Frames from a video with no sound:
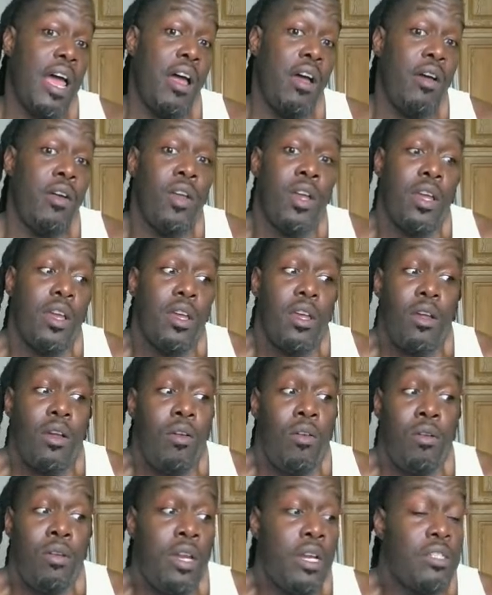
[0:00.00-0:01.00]
Now,
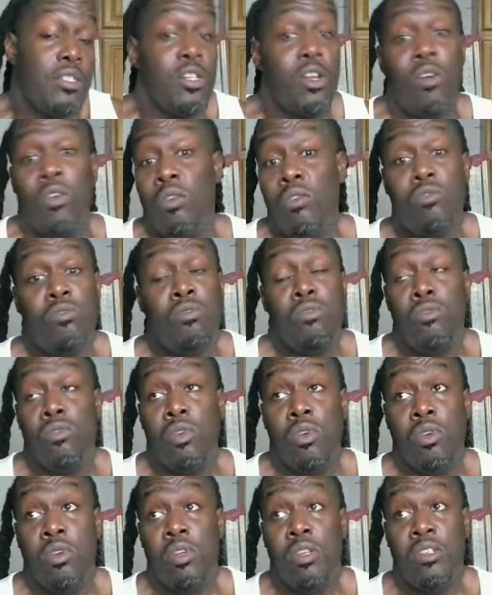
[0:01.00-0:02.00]
there's
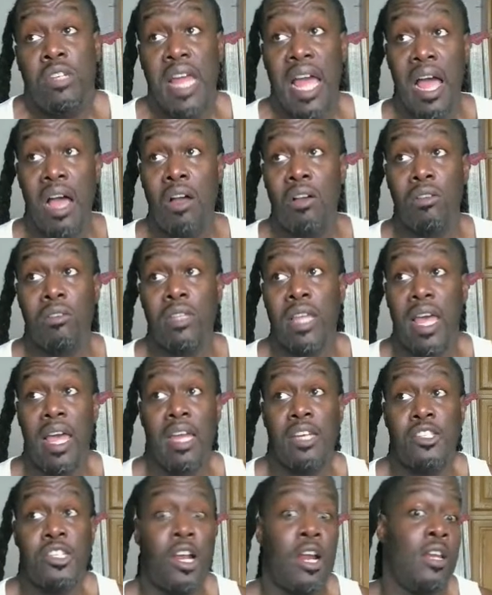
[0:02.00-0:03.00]
no
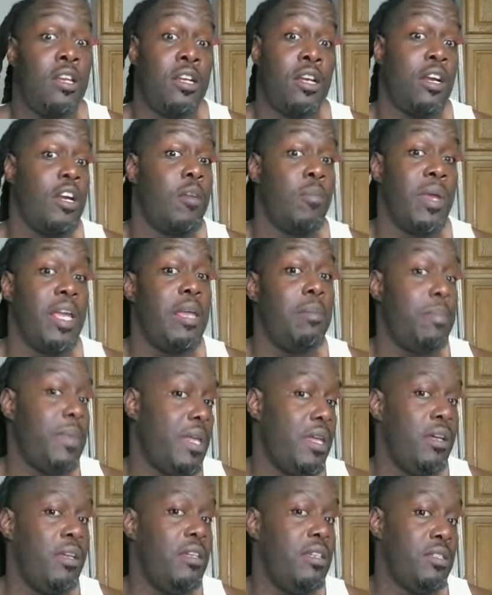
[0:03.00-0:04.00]
doubt that Charlie Kirk
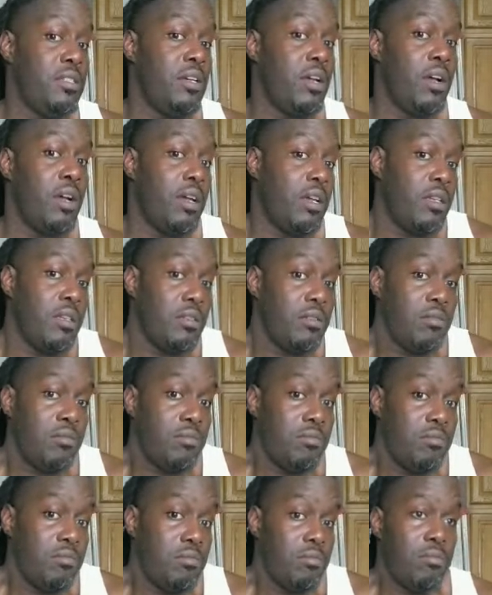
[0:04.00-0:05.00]
made millions
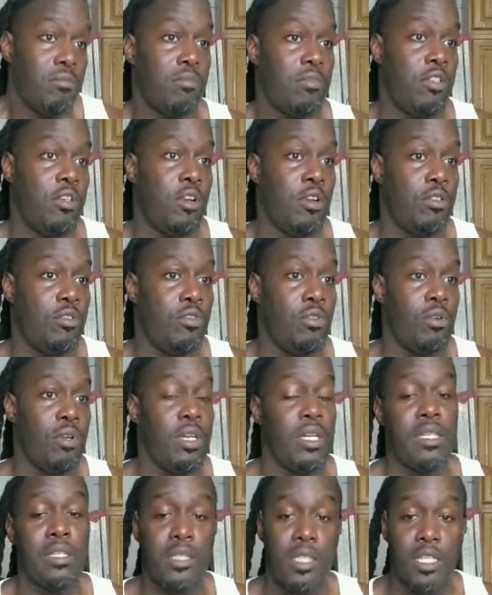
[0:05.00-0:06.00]
on,
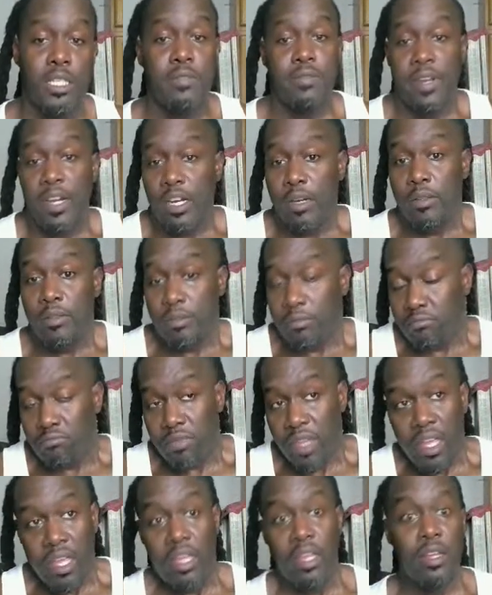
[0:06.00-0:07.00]
doing this
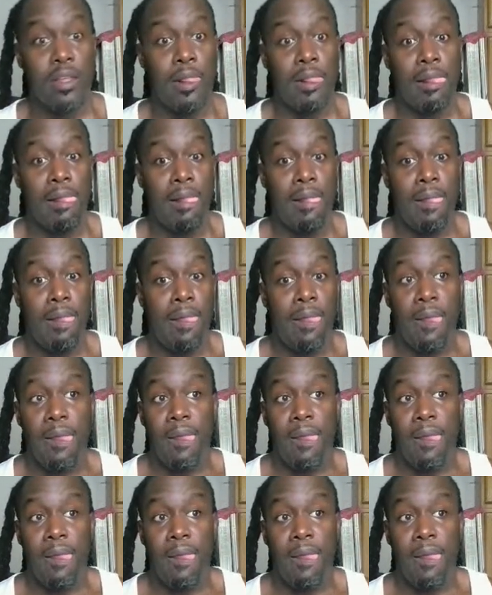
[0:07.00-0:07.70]
very thing.